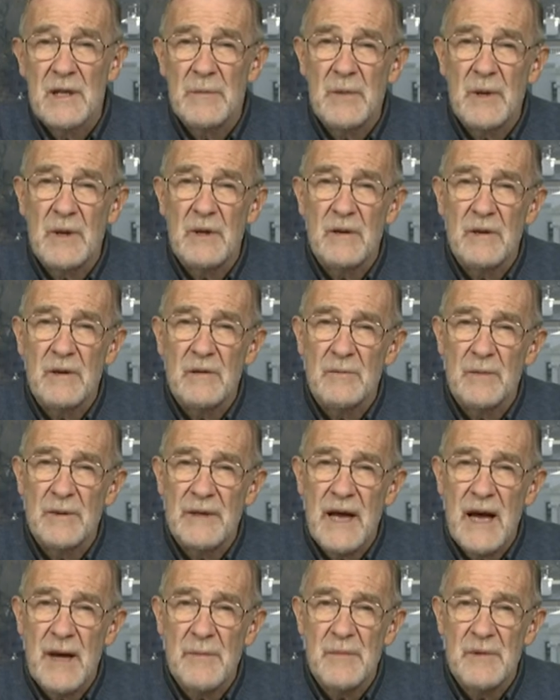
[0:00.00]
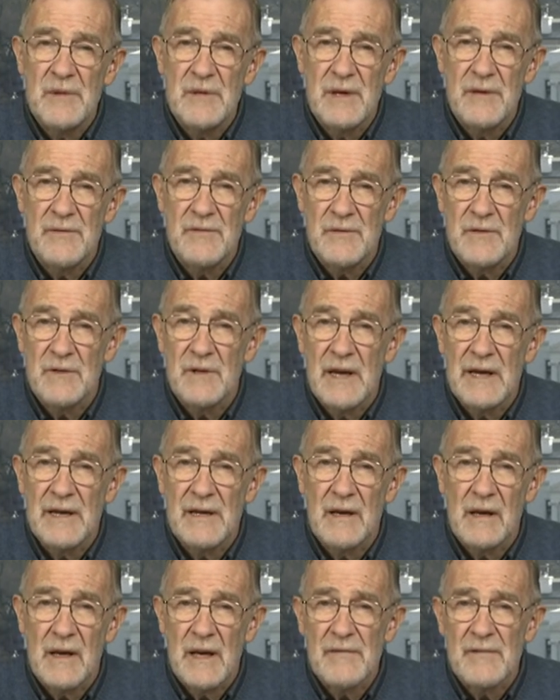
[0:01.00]
typical of what happened after
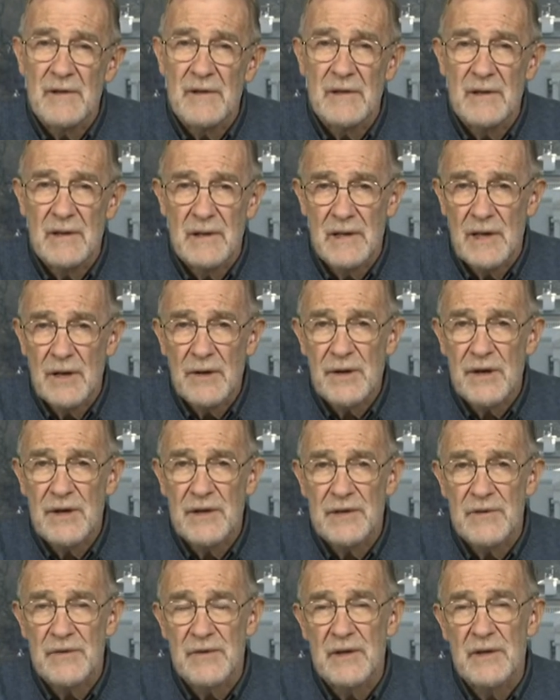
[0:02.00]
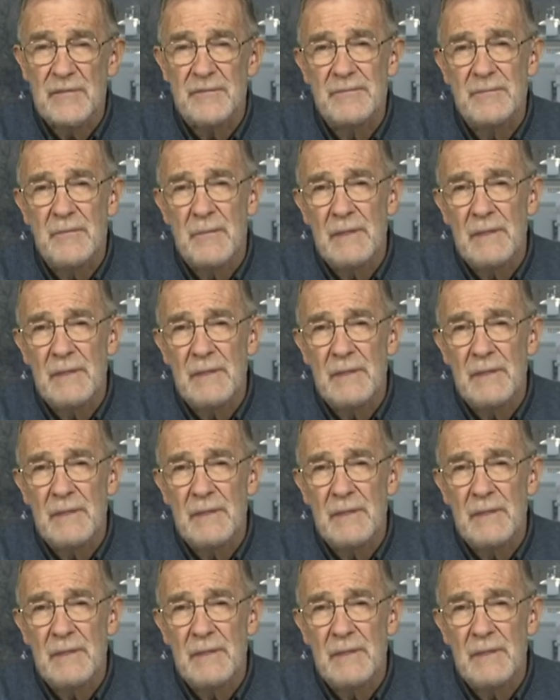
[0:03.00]
9/11 in our country.